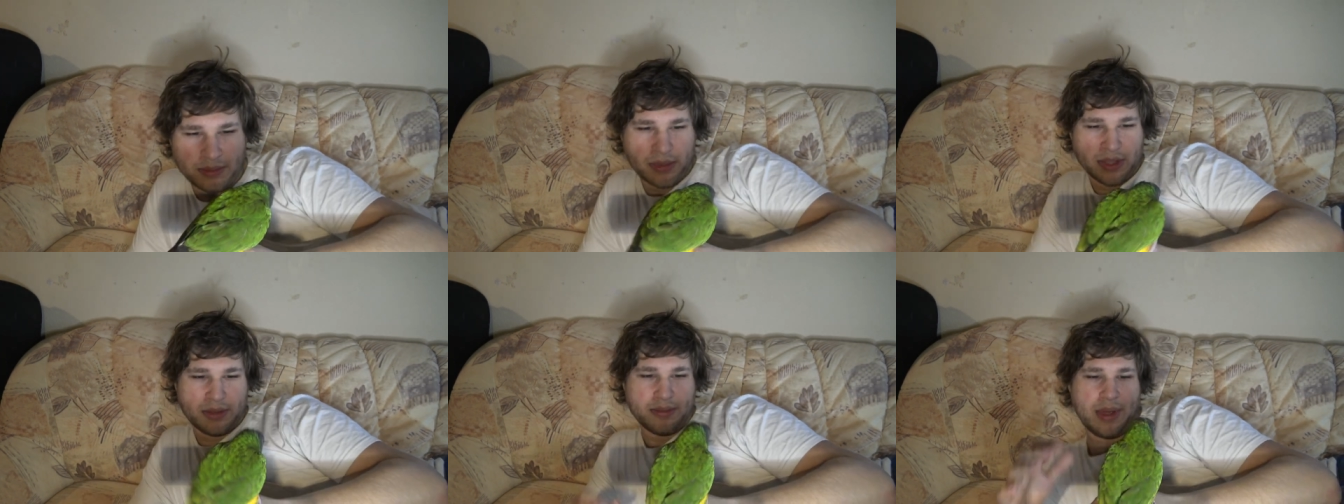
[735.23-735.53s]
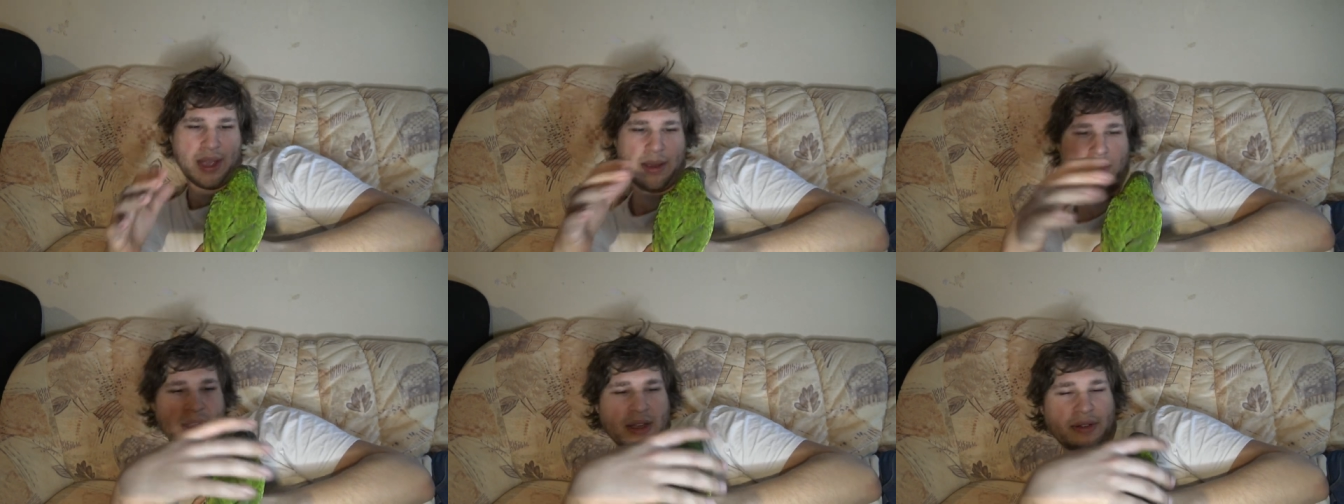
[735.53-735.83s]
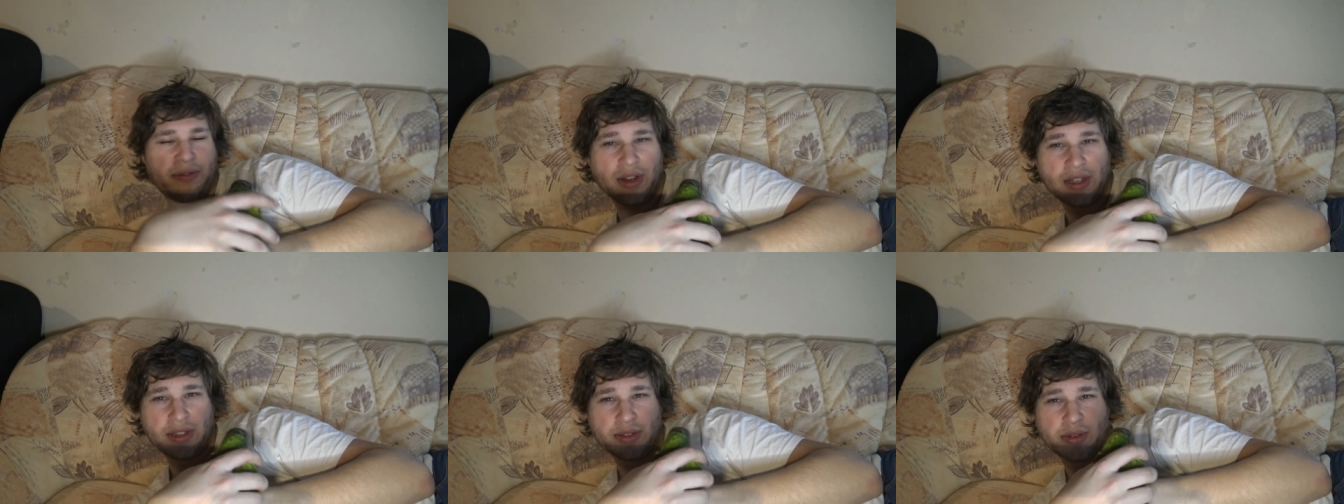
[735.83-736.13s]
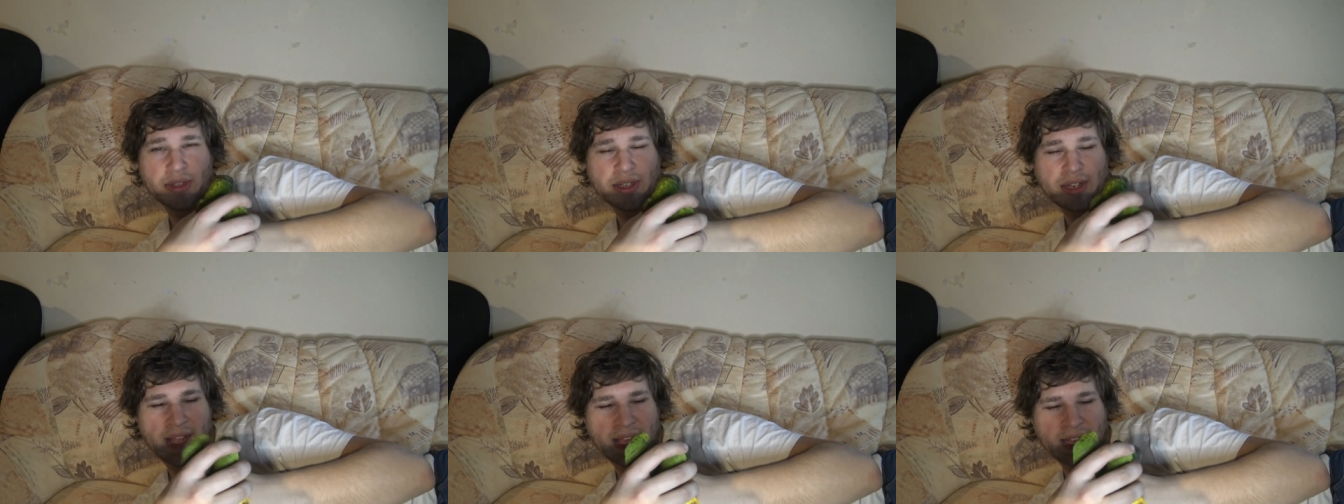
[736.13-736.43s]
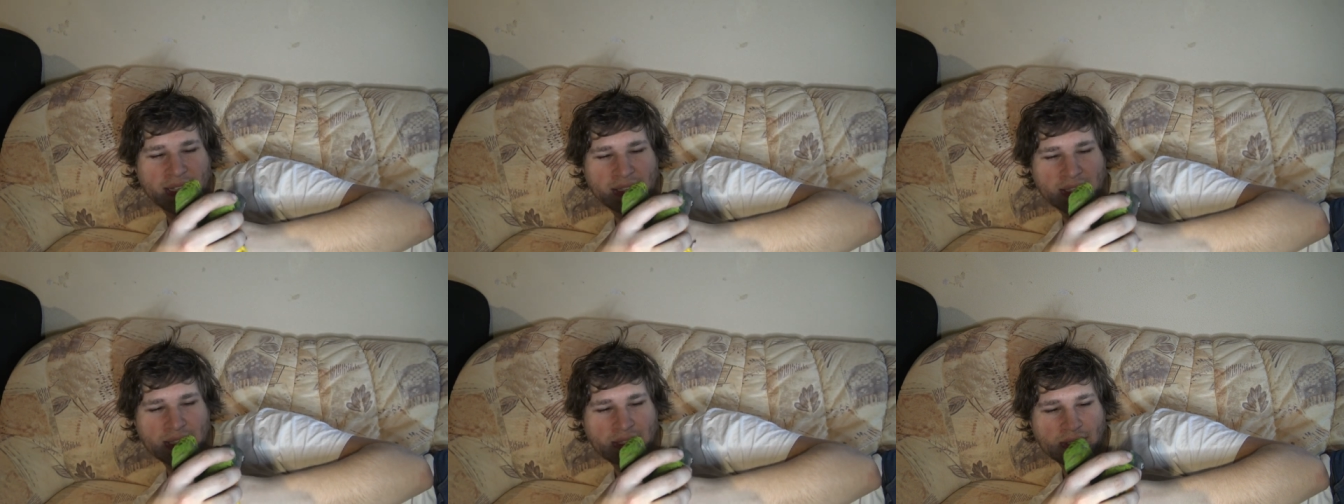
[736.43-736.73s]
But maybe if I do it
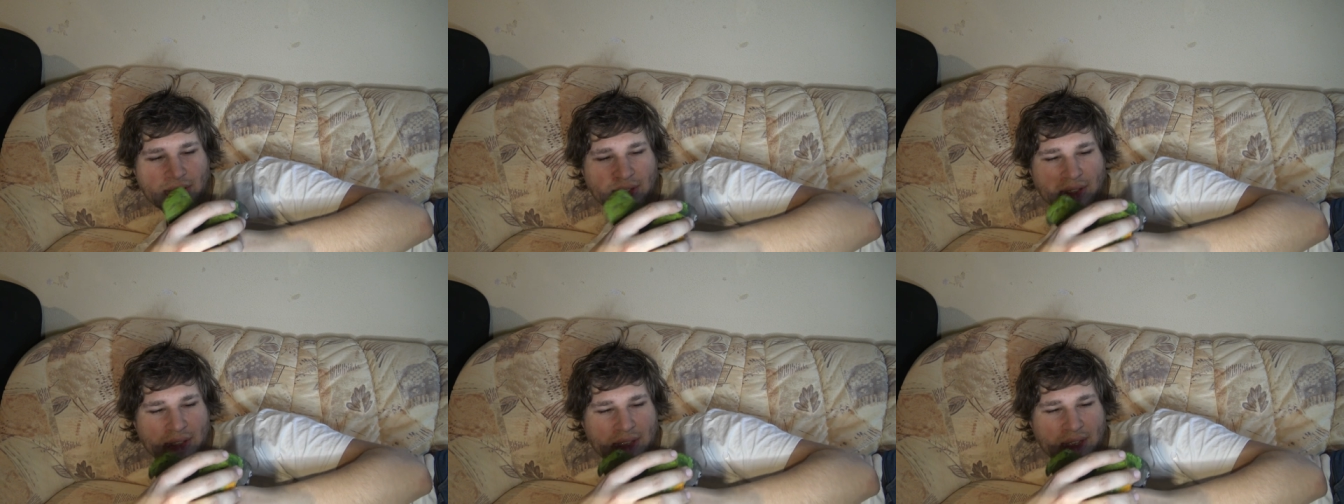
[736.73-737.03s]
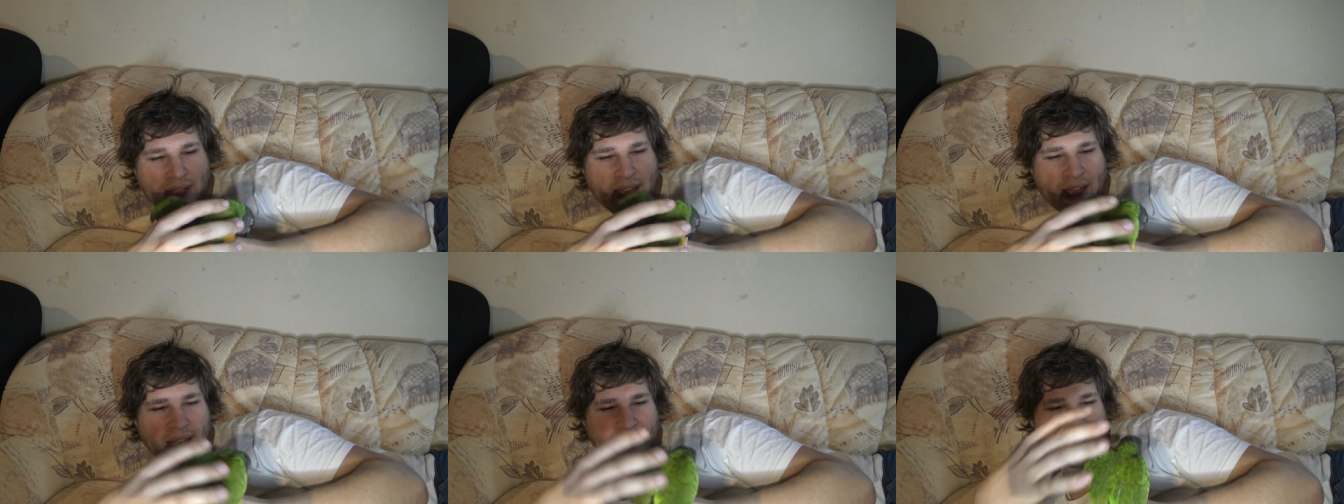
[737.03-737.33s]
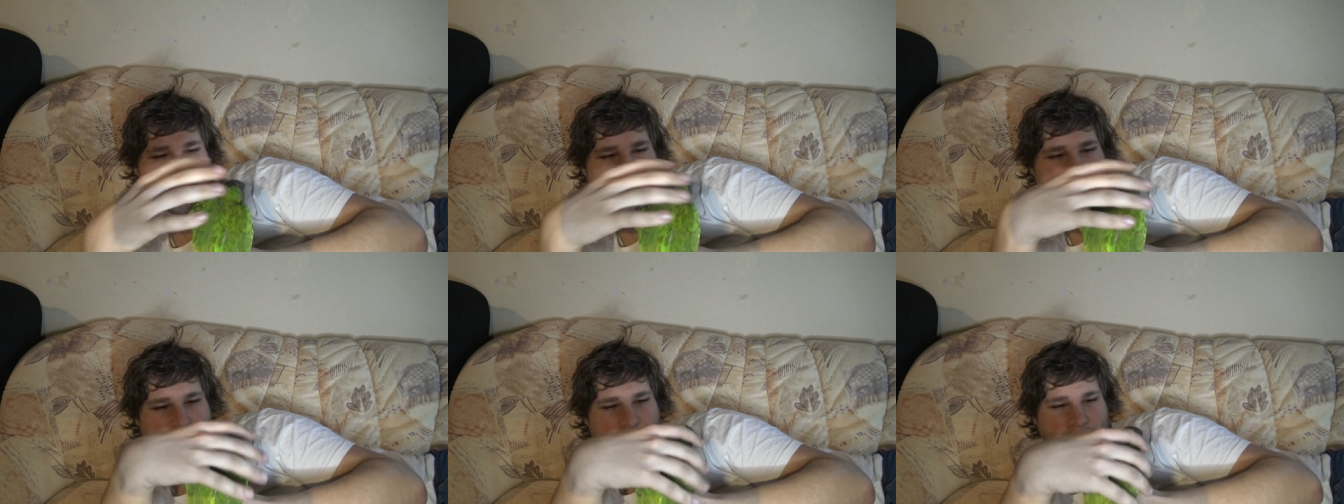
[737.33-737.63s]
like this, hey?